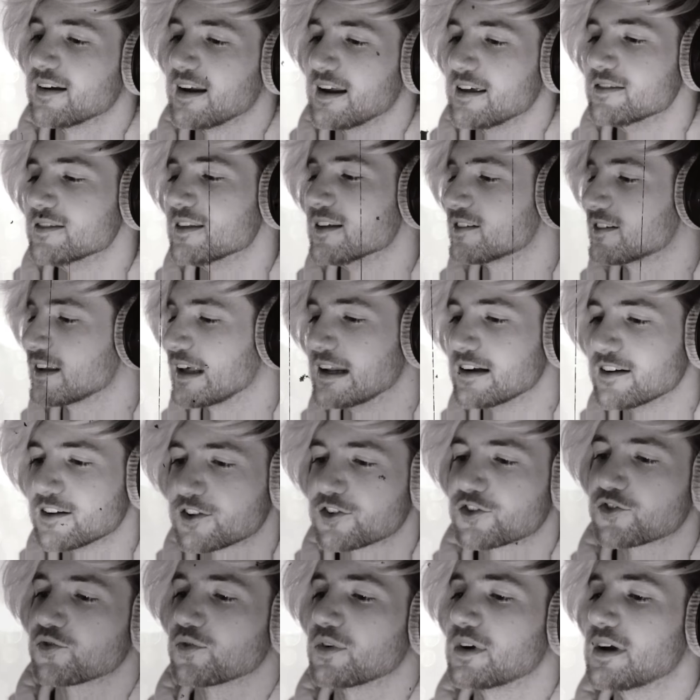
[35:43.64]
in this
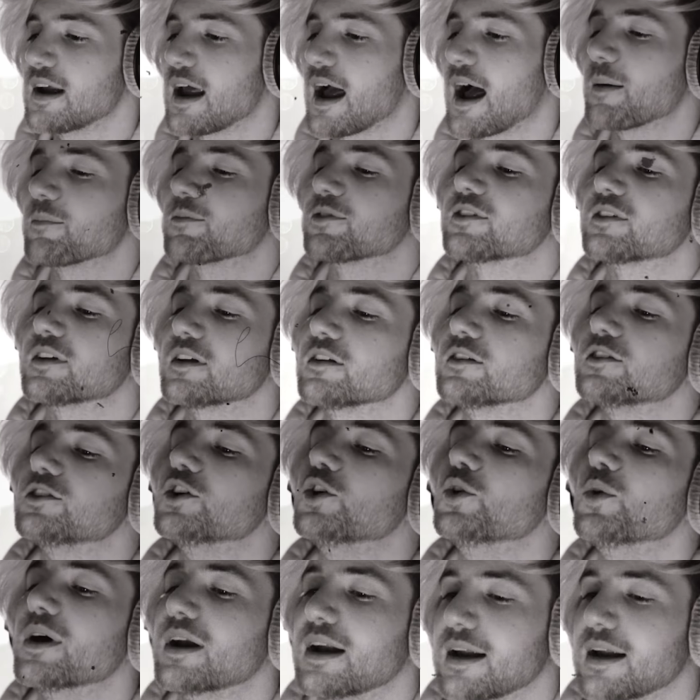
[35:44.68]
industry. I'm still doing